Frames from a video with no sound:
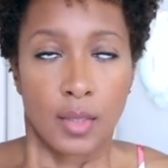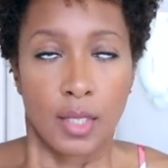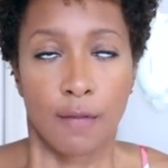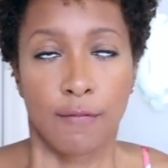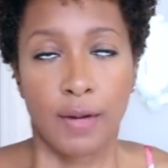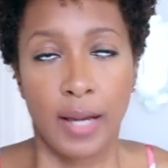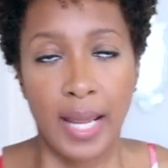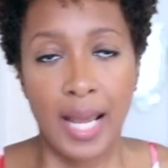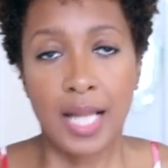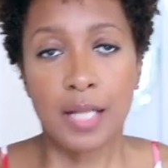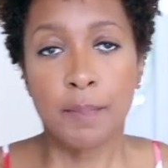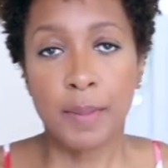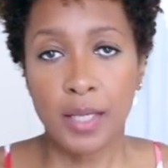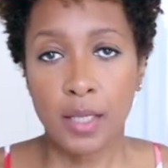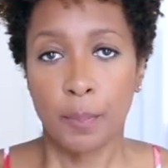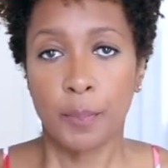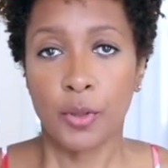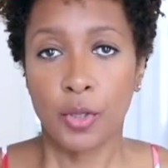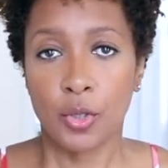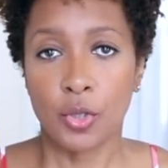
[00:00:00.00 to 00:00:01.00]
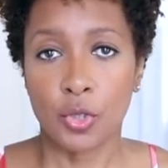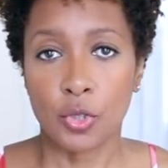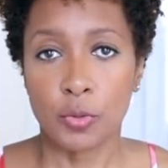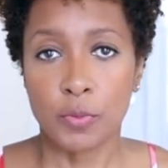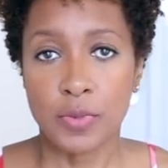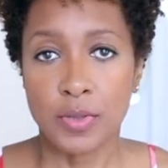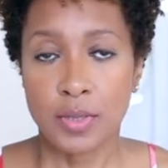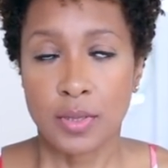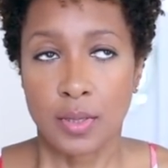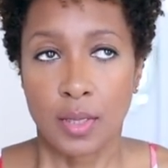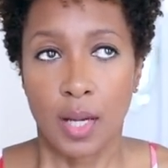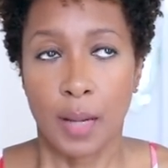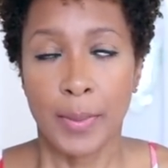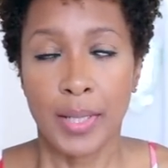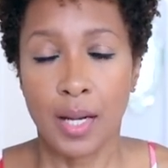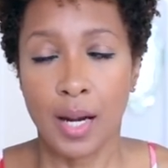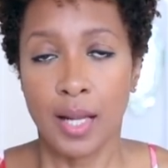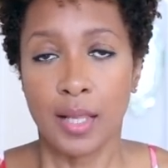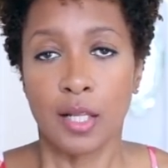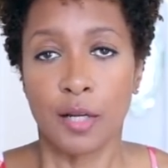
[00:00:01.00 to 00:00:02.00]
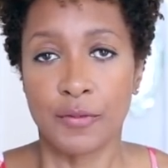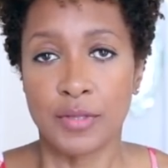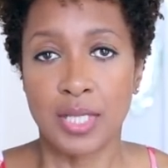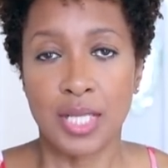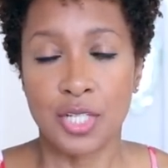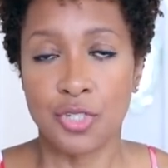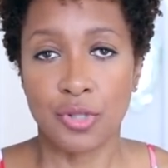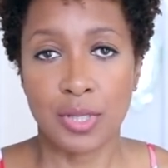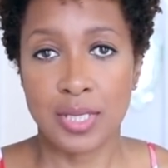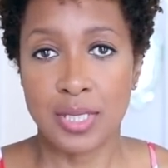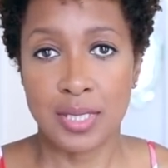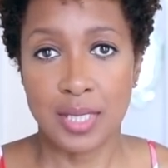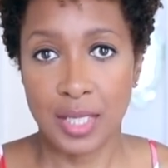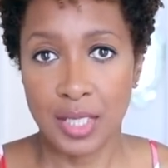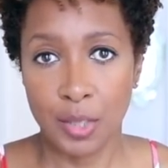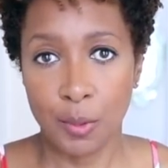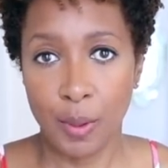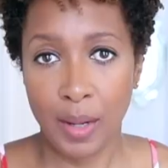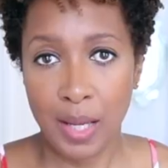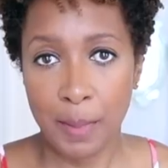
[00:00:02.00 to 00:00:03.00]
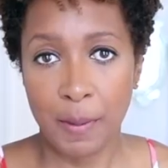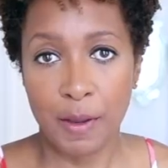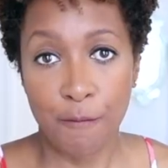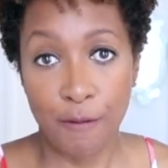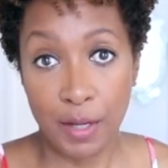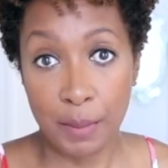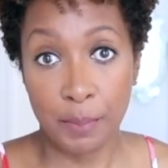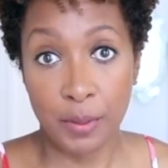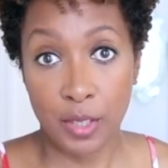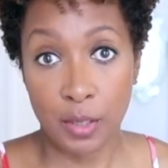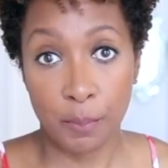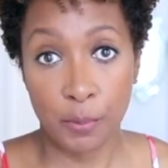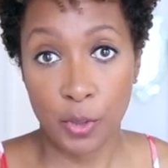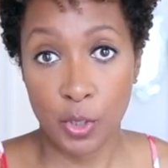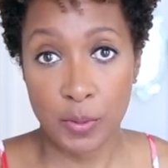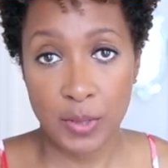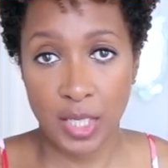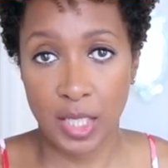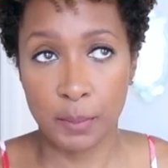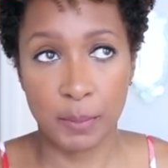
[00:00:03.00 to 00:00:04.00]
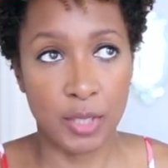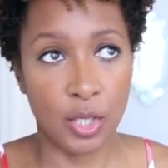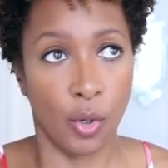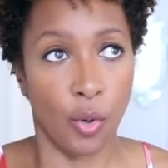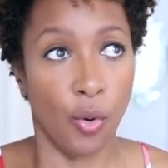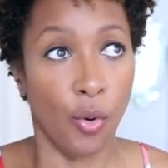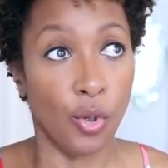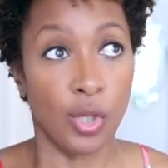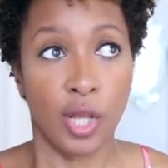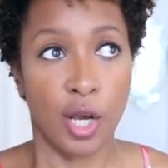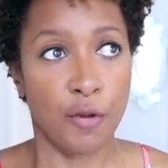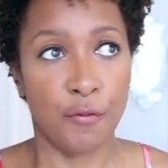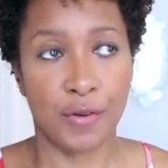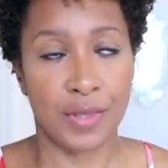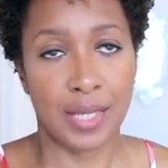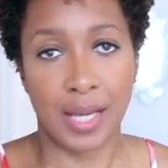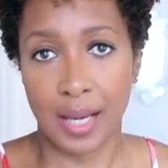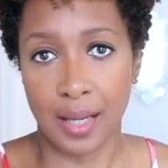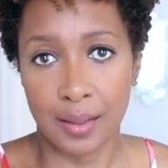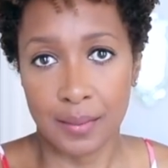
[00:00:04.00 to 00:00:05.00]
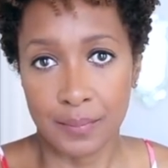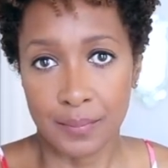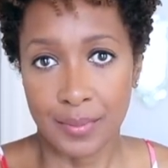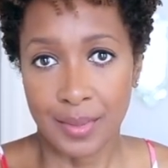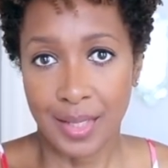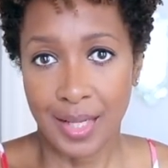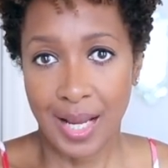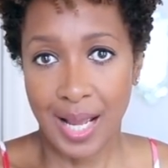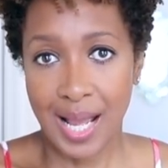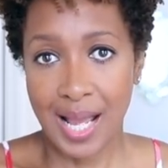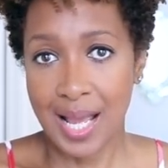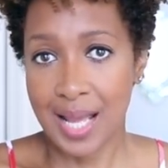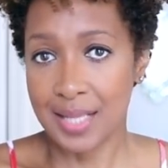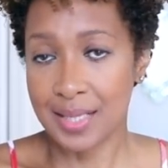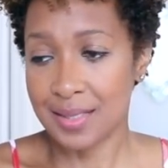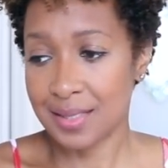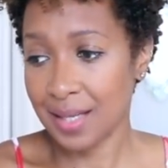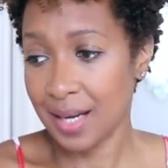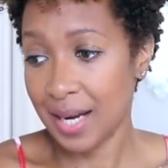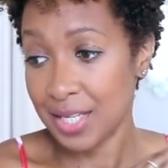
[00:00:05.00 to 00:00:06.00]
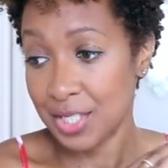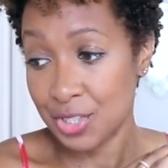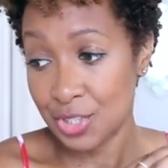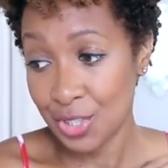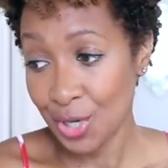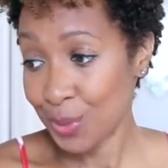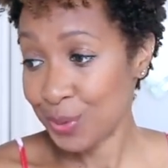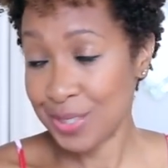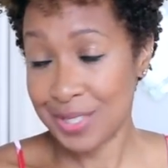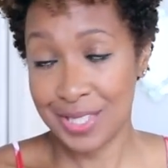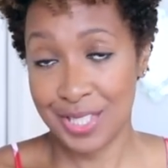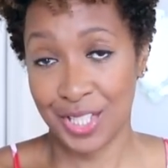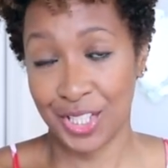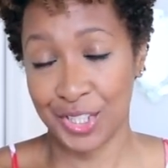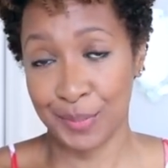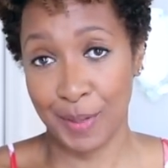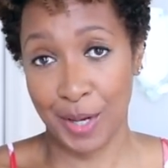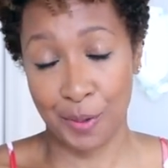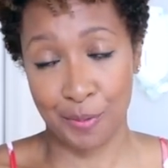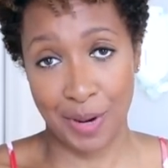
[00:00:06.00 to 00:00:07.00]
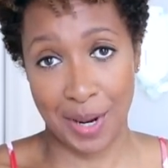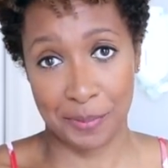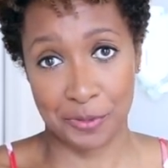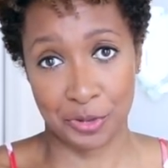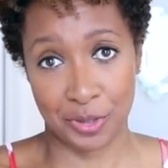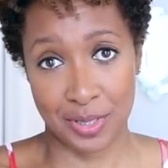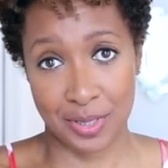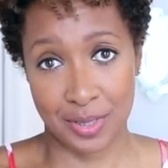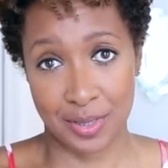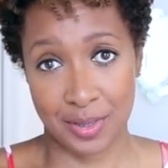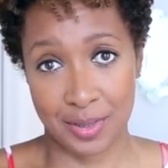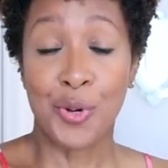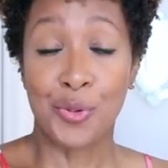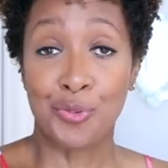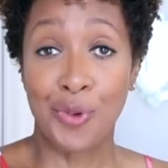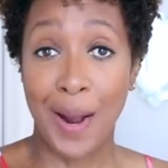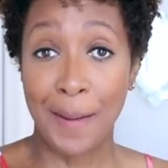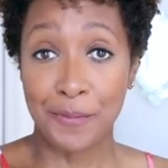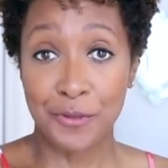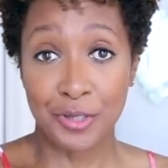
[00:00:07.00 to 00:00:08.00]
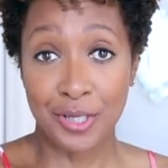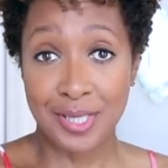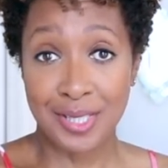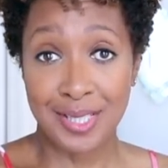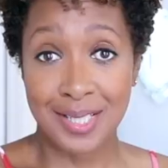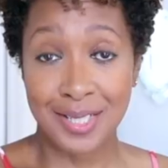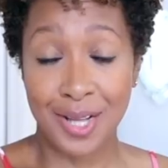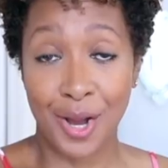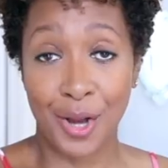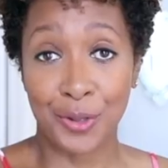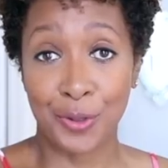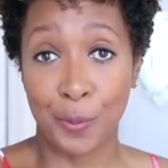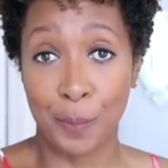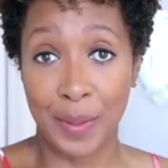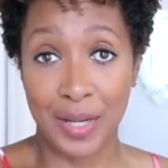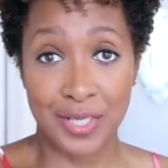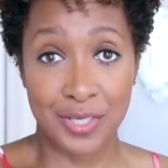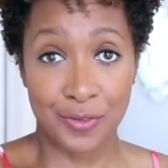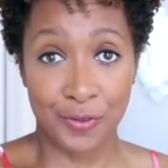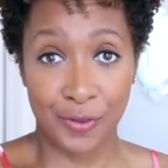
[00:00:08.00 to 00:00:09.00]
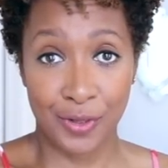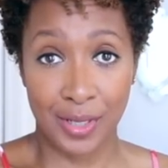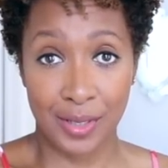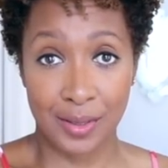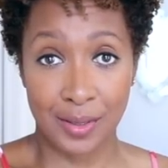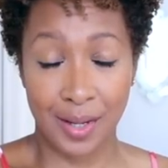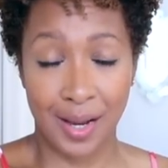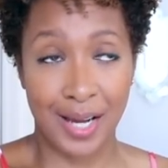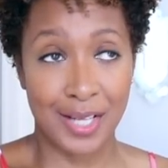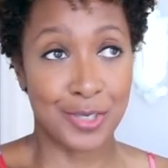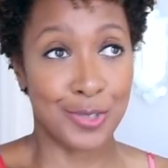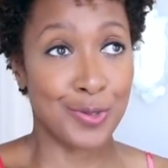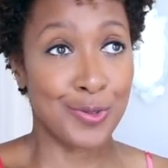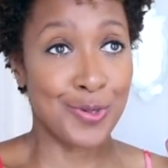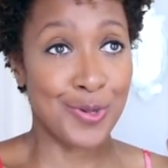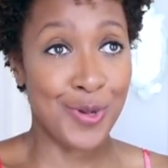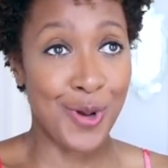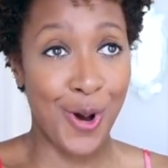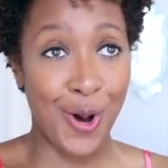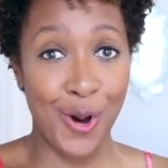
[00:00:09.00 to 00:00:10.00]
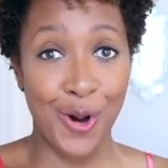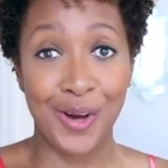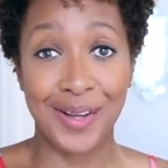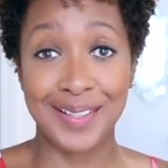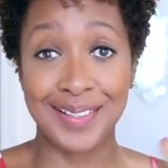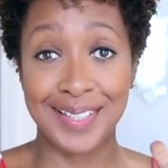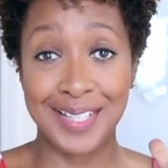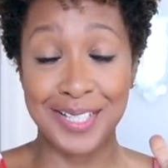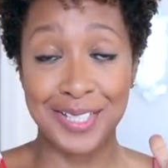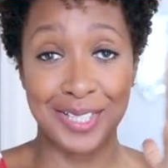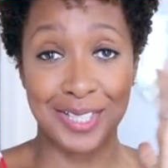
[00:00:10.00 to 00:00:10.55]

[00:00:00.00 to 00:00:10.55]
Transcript: if I had bigger boobs, I mean, I love tea dresses anyway, but if I had bigger boobs, I'd be all over that. And I don't need to tell you about wrap dresses. Wrap dresses are your best friend. I do not need